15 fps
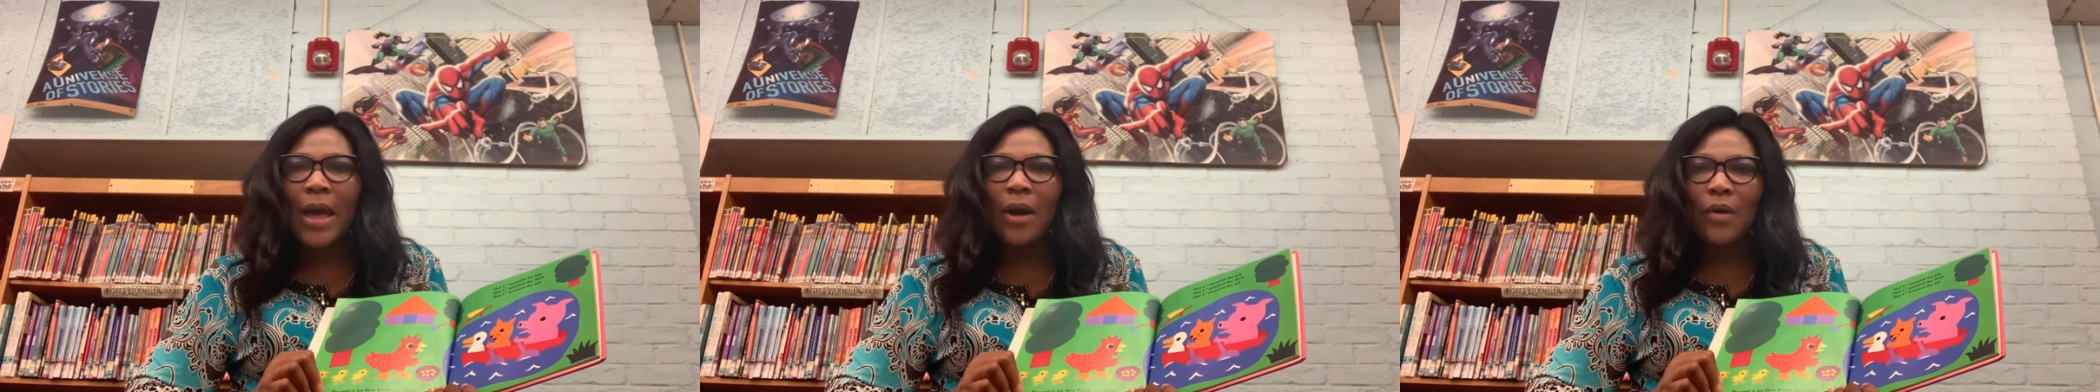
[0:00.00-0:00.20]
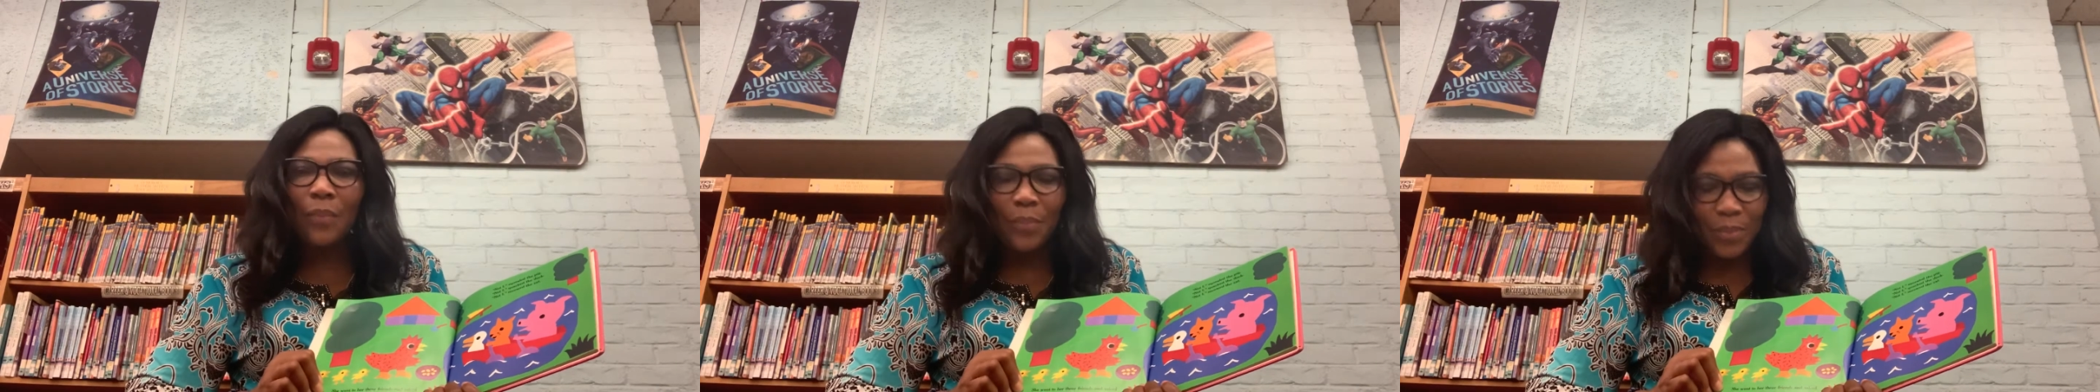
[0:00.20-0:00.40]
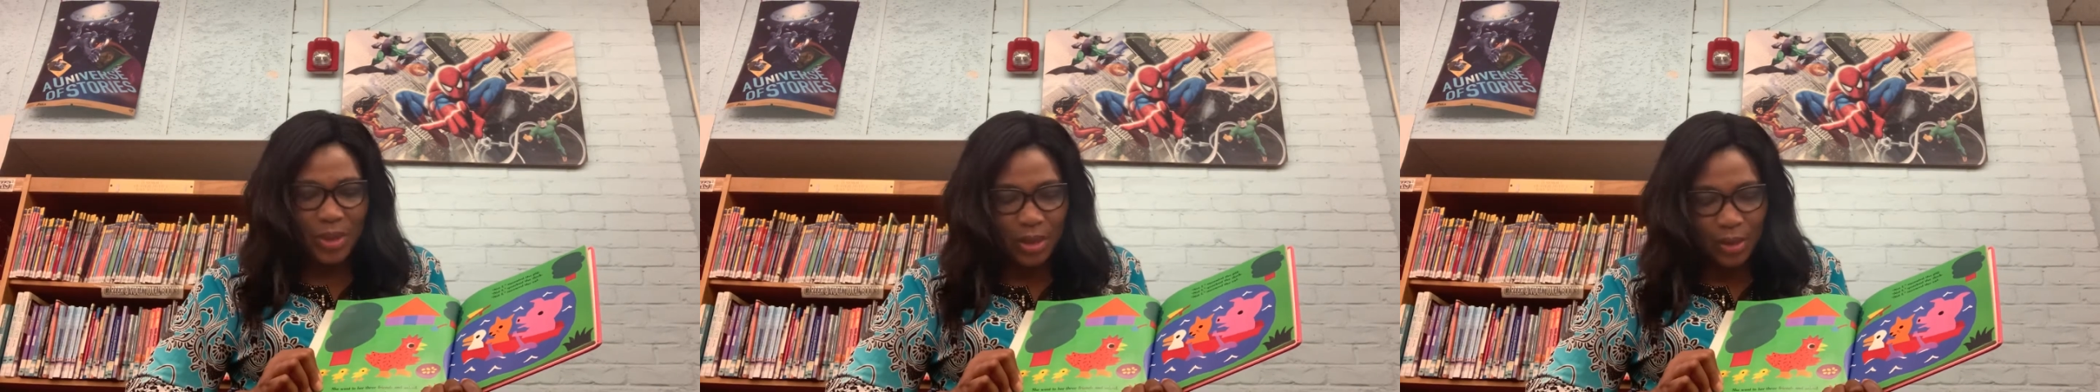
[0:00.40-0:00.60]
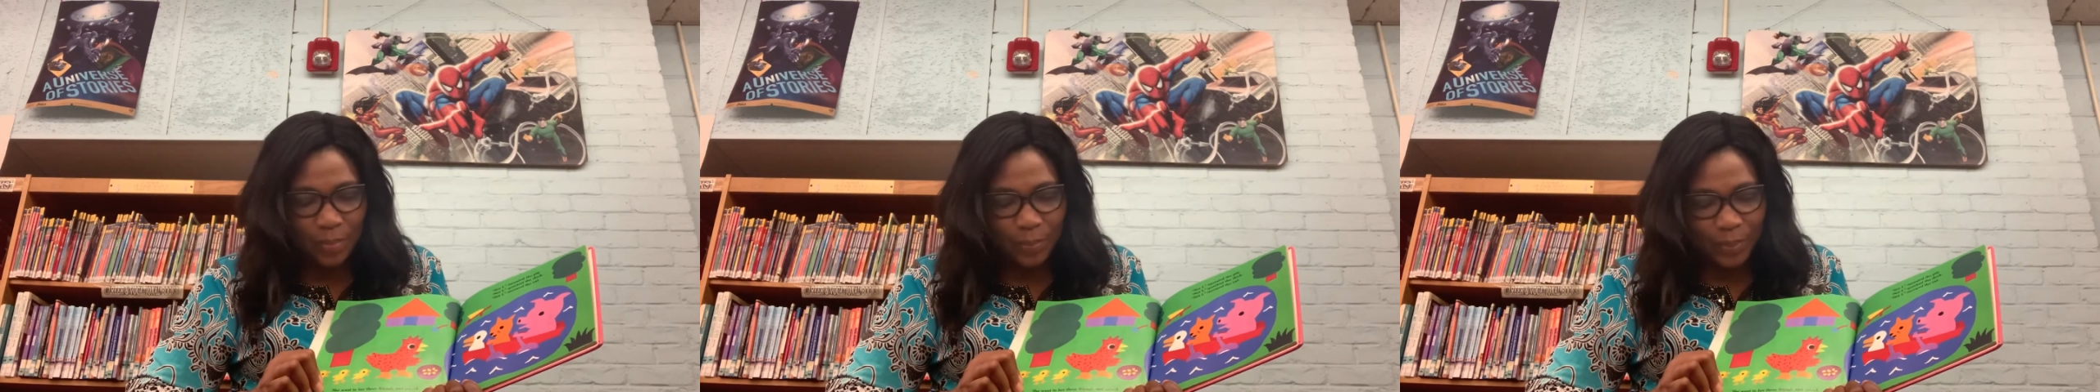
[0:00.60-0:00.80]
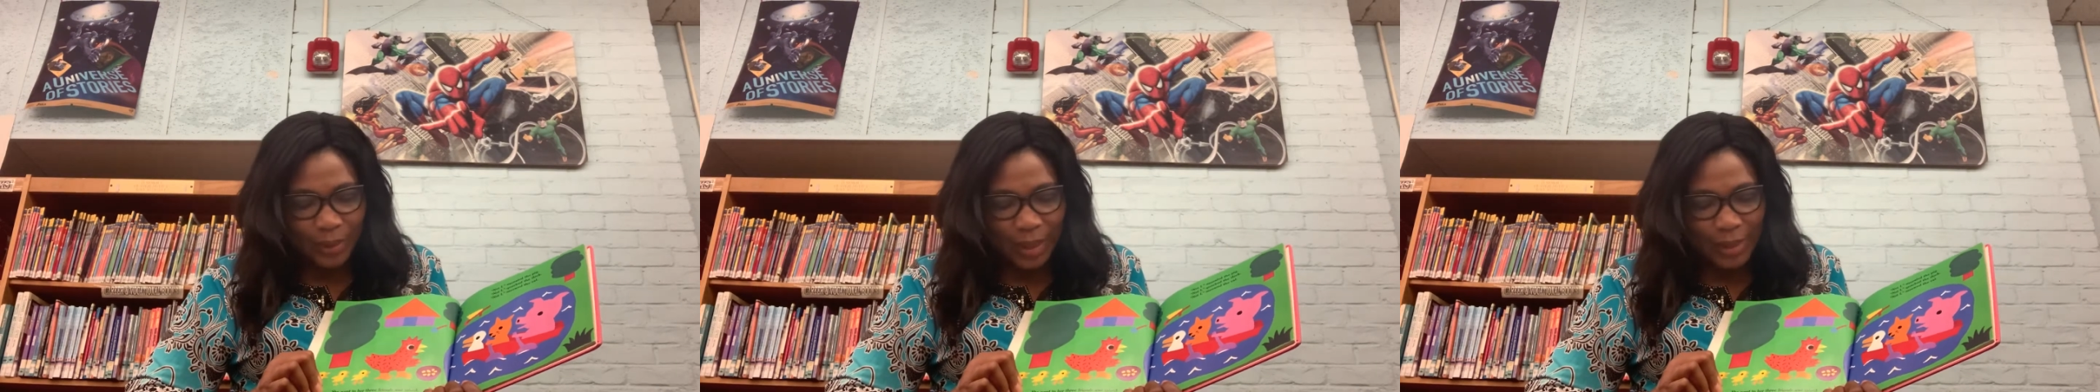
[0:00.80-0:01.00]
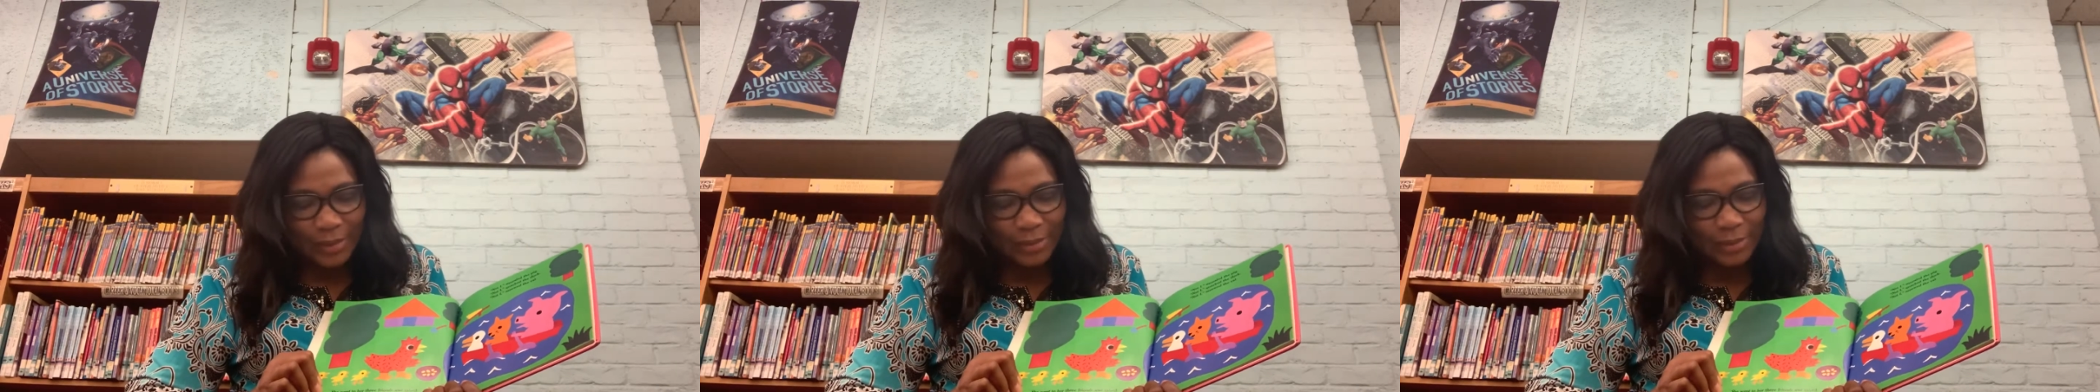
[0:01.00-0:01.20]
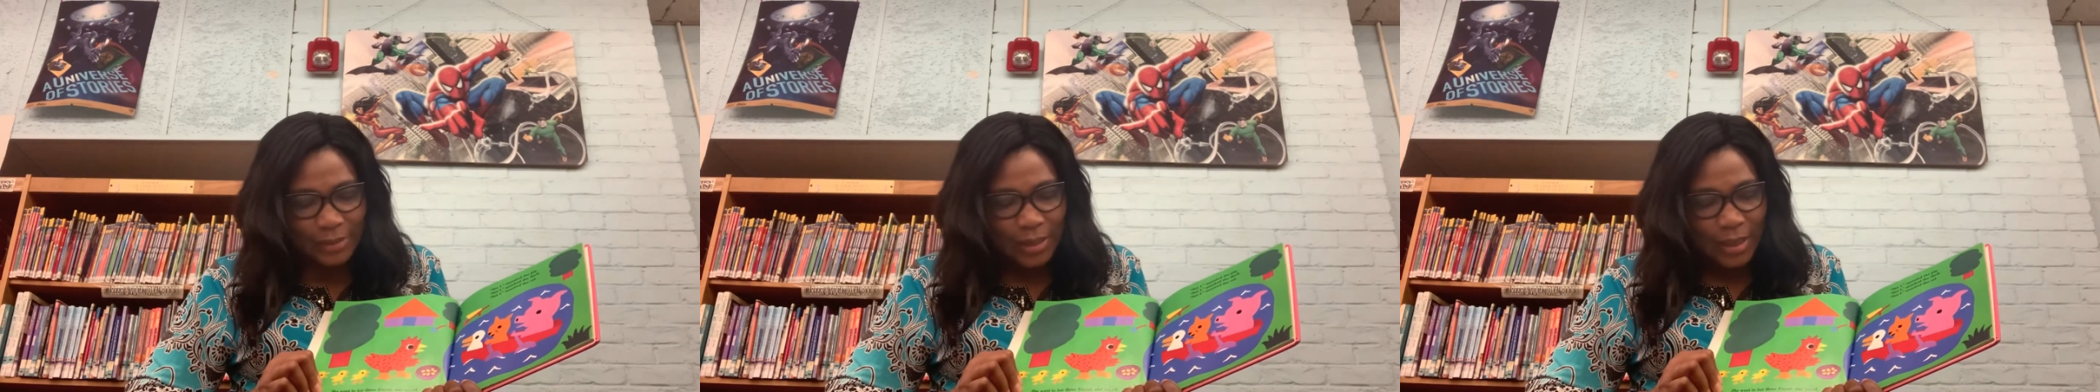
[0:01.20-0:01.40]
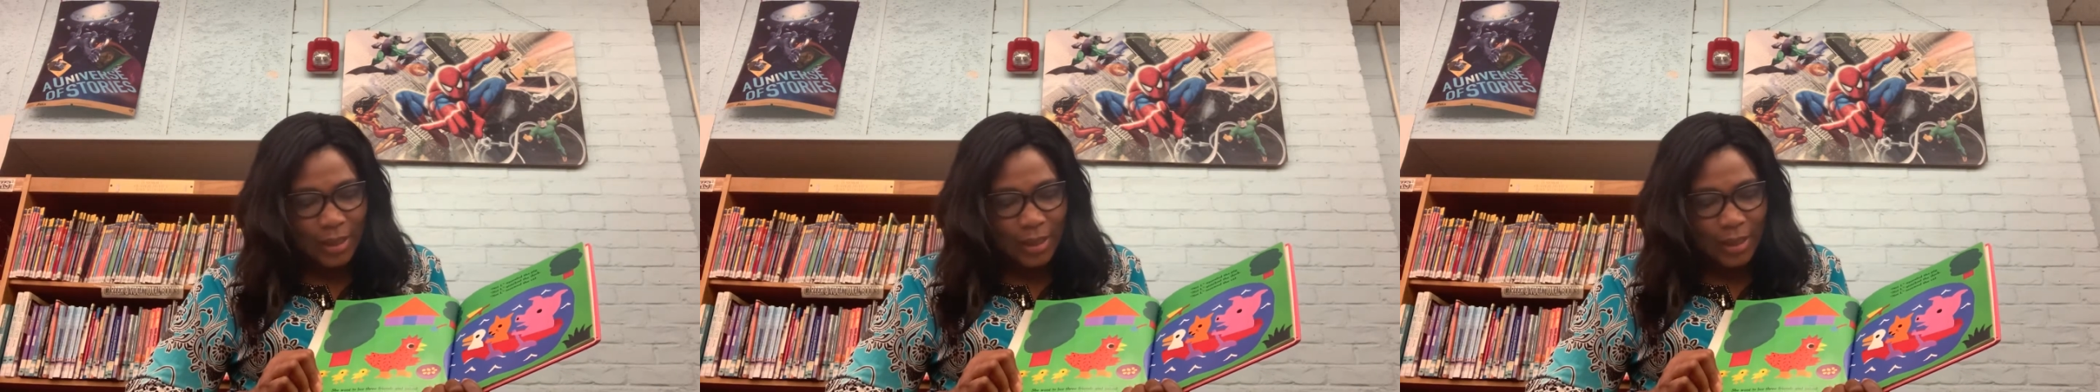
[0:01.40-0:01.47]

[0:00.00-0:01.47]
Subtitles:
help me plant